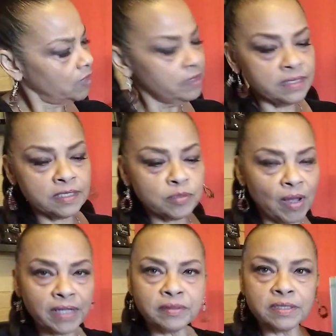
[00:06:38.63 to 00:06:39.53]
And this is
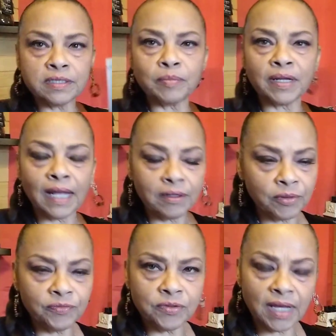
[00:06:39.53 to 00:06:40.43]
my, I
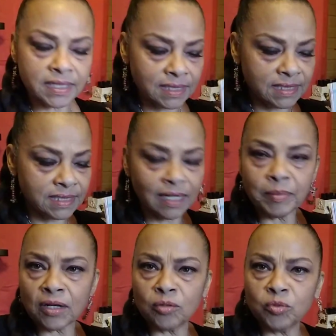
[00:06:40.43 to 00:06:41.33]
don't know if you guys can see it. I'm
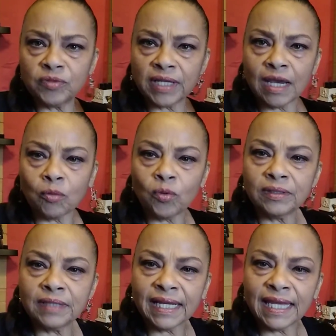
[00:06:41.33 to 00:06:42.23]
not going to move the camera.
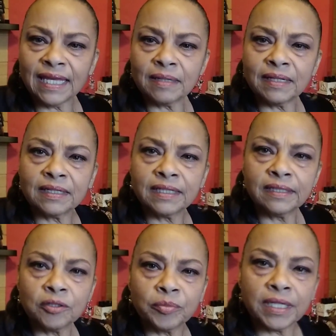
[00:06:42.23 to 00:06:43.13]
Well, I can a
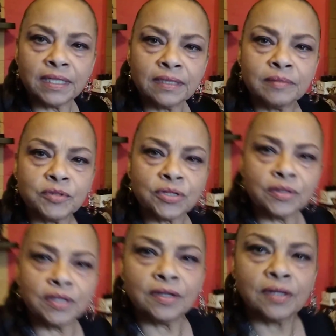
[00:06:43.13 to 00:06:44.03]
little bit. Let me show
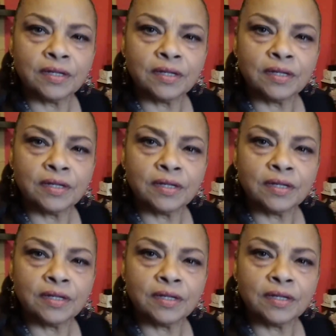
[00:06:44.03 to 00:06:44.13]
you.